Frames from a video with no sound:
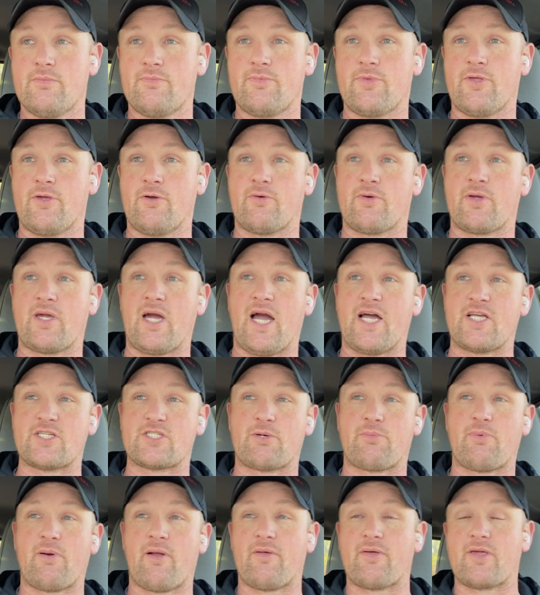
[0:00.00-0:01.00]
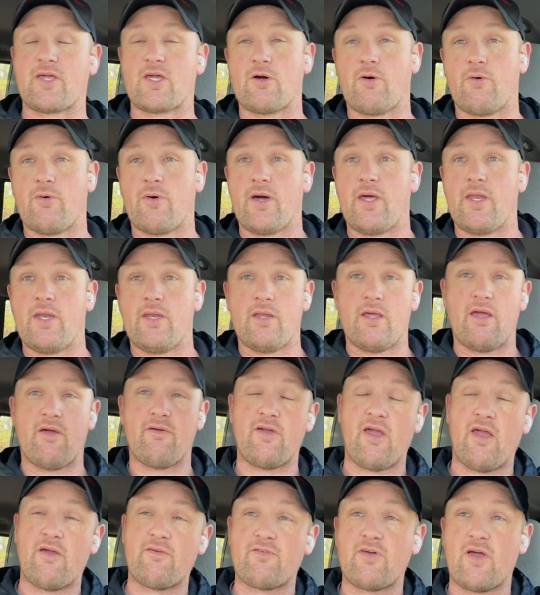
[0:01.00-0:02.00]
you know, guys are probably going,
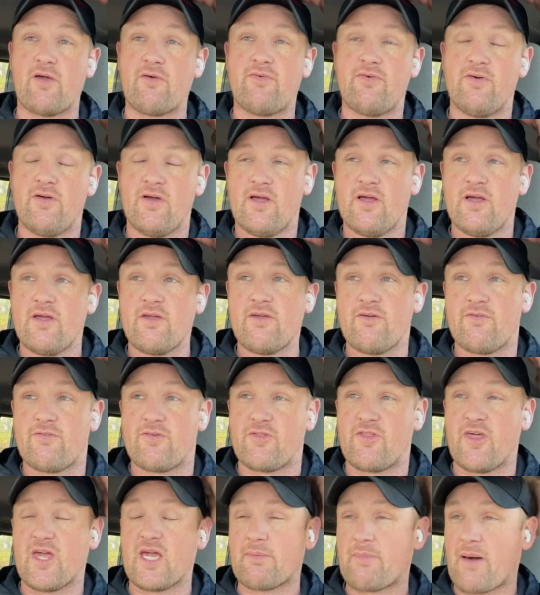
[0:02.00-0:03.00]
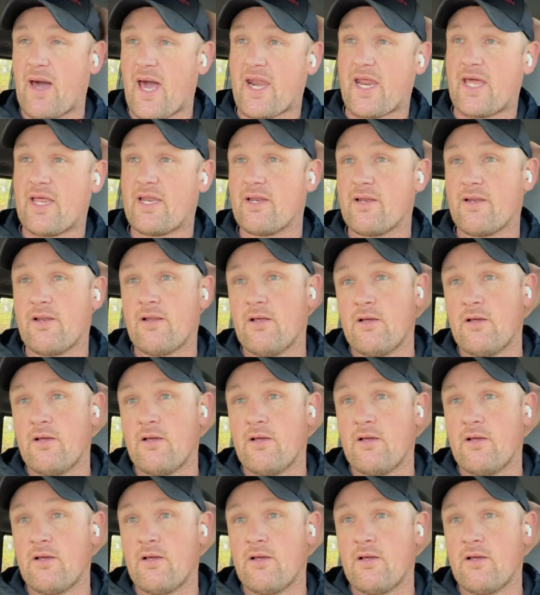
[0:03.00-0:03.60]
if you think about it,